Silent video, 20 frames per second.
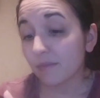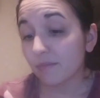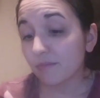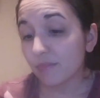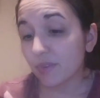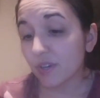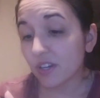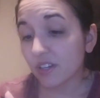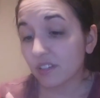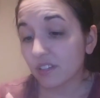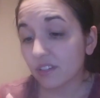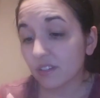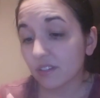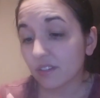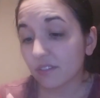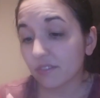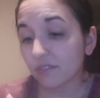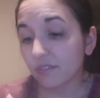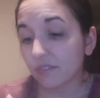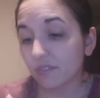Punk.
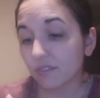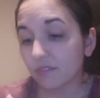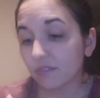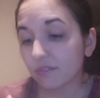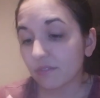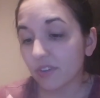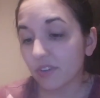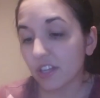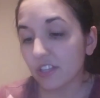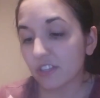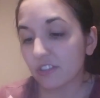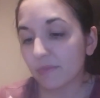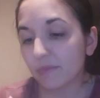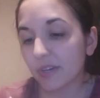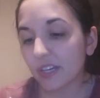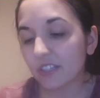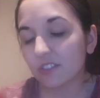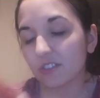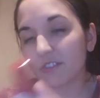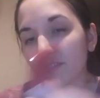
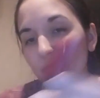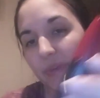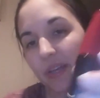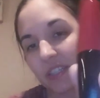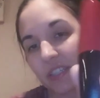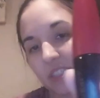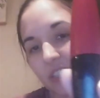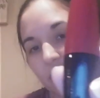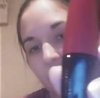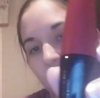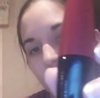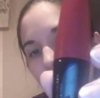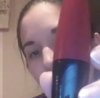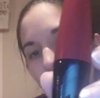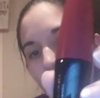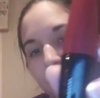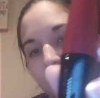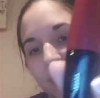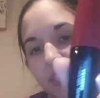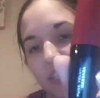Volumizer mascara.
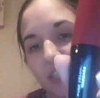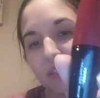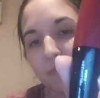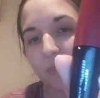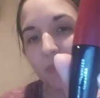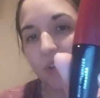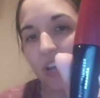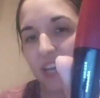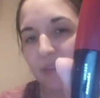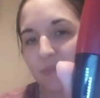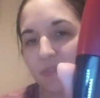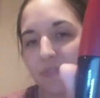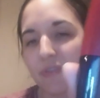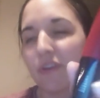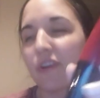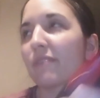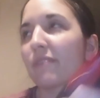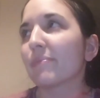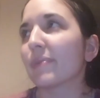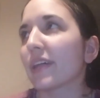I've seen the brand
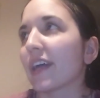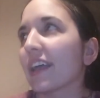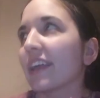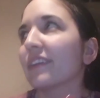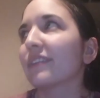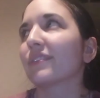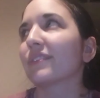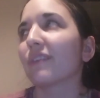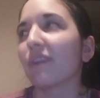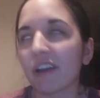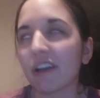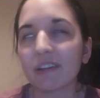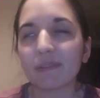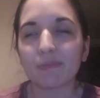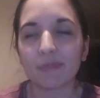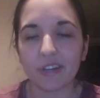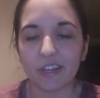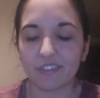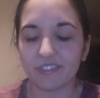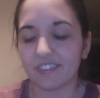before, but I don't know how to
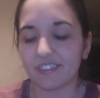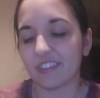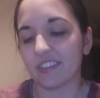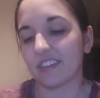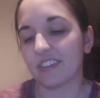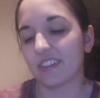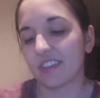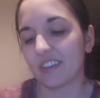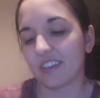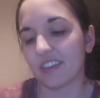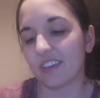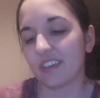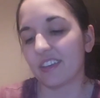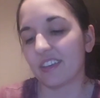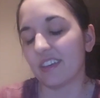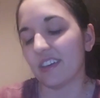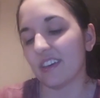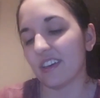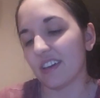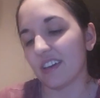pronounce it.
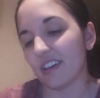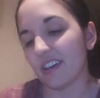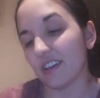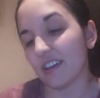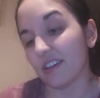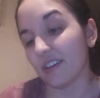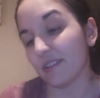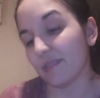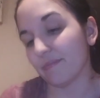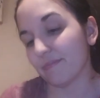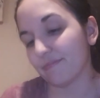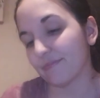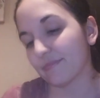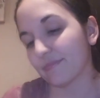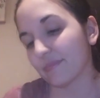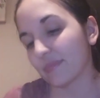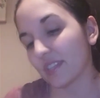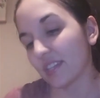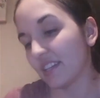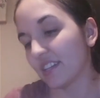And
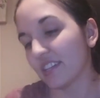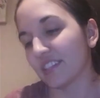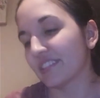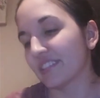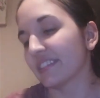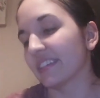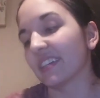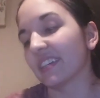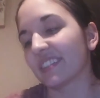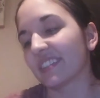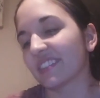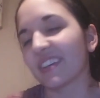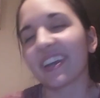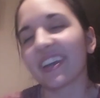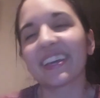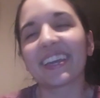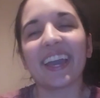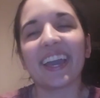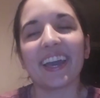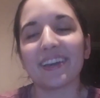it's late, so I
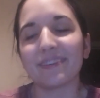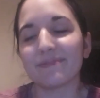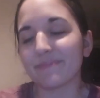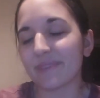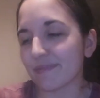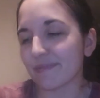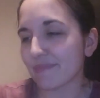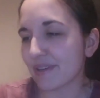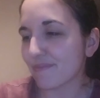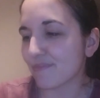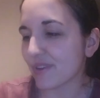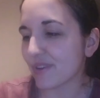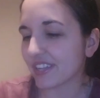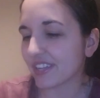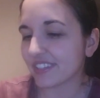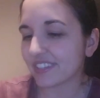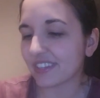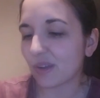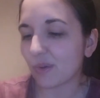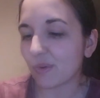can't admit my
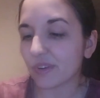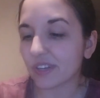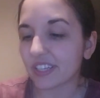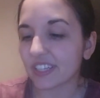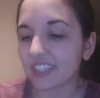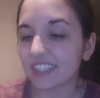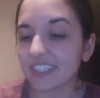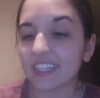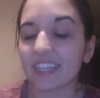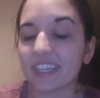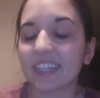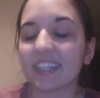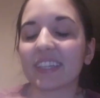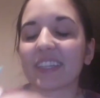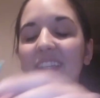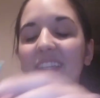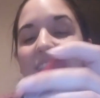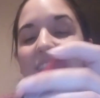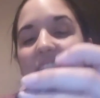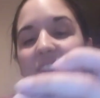brain's not working today.
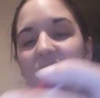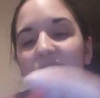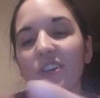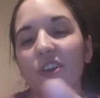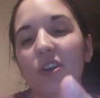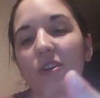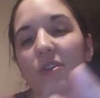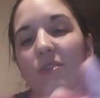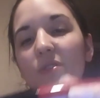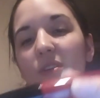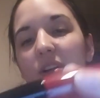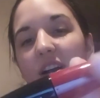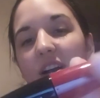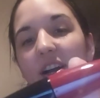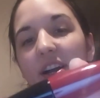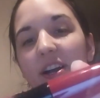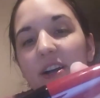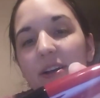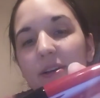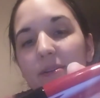So
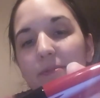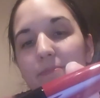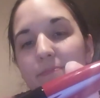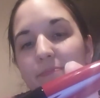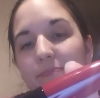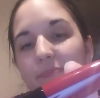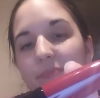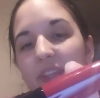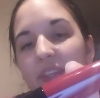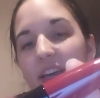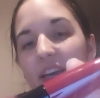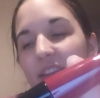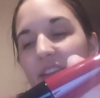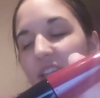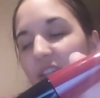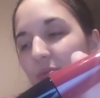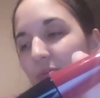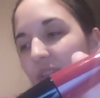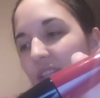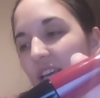
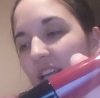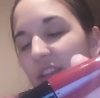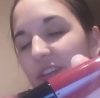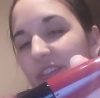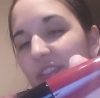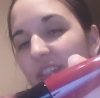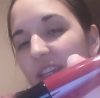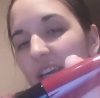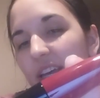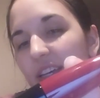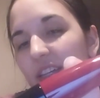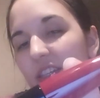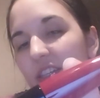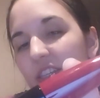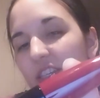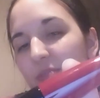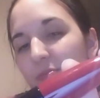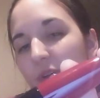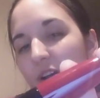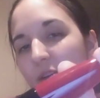that's what that looks like. It's a
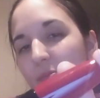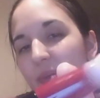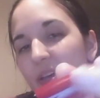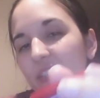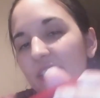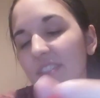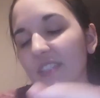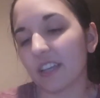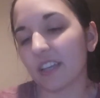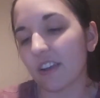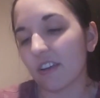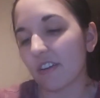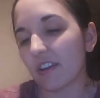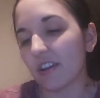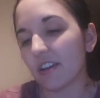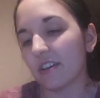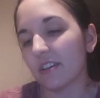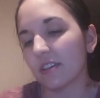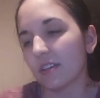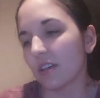small
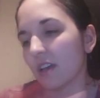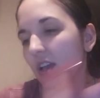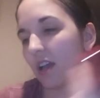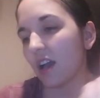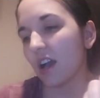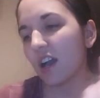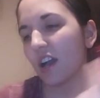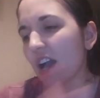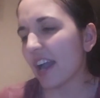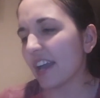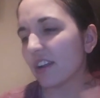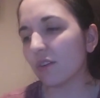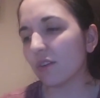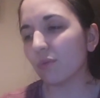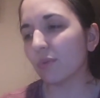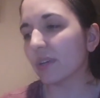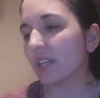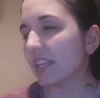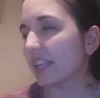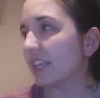mascara. I
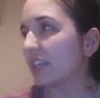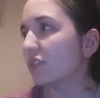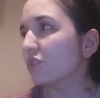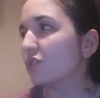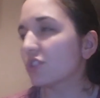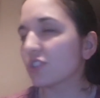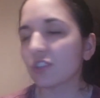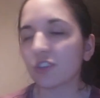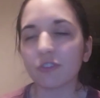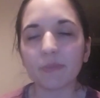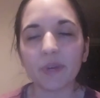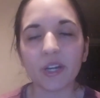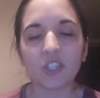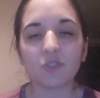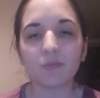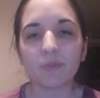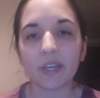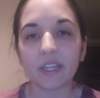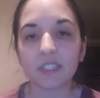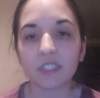don't really use too
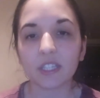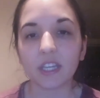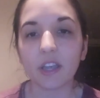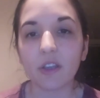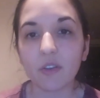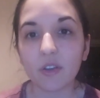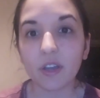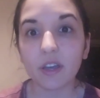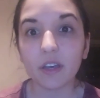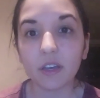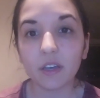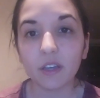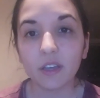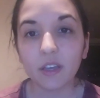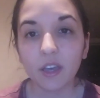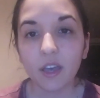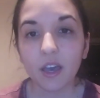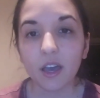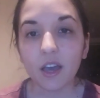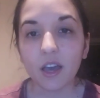much mascara.
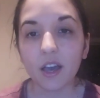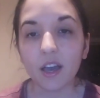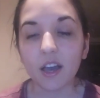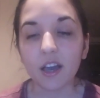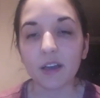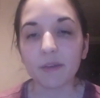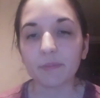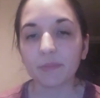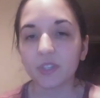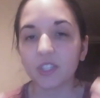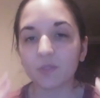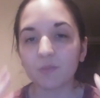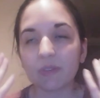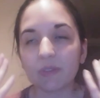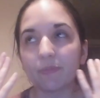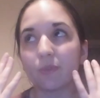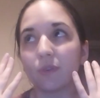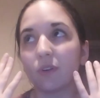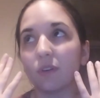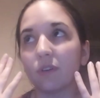Because
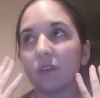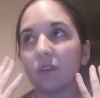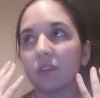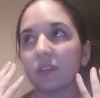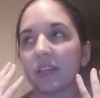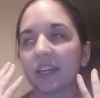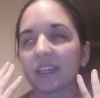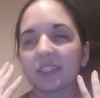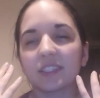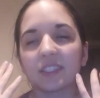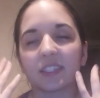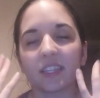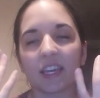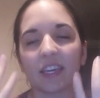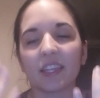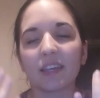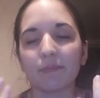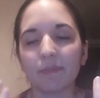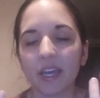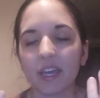people like say
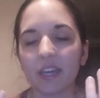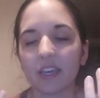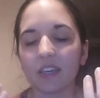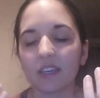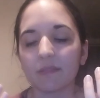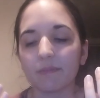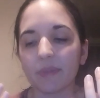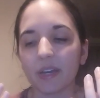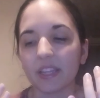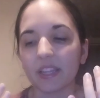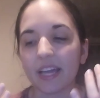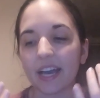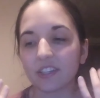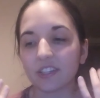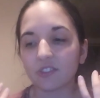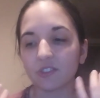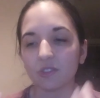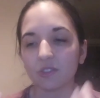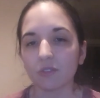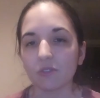that my
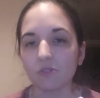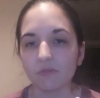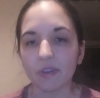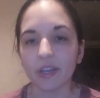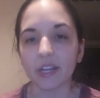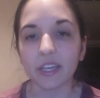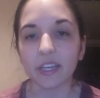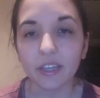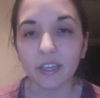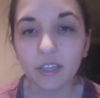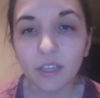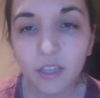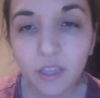lashes are already,